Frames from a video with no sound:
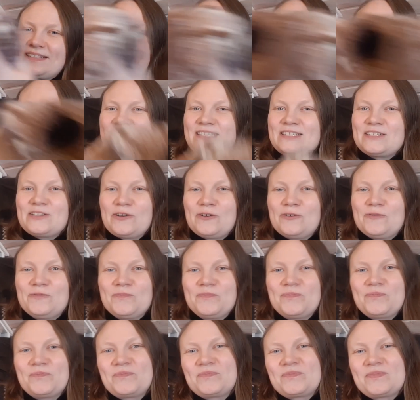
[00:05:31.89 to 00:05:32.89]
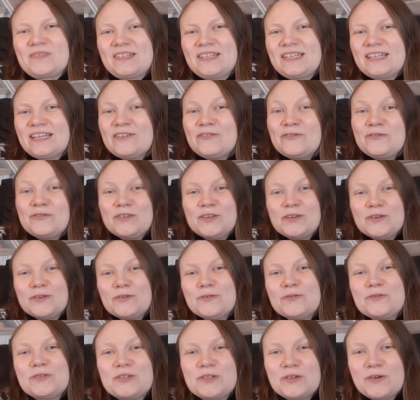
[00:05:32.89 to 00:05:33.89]
So if
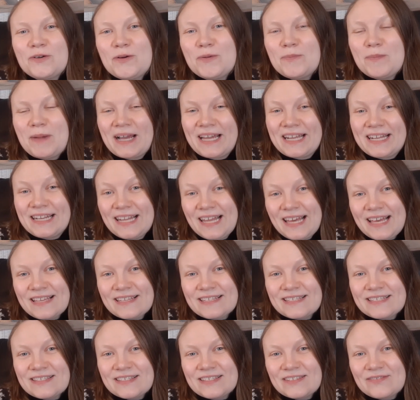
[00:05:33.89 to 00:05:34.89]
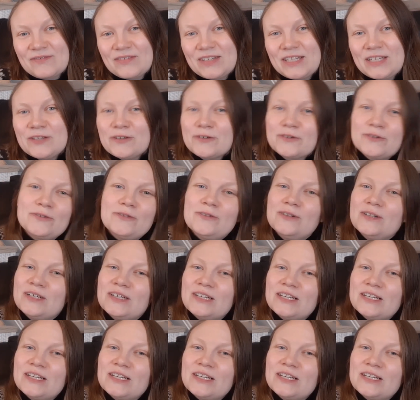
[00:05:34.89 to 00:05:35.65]
you saw my last video,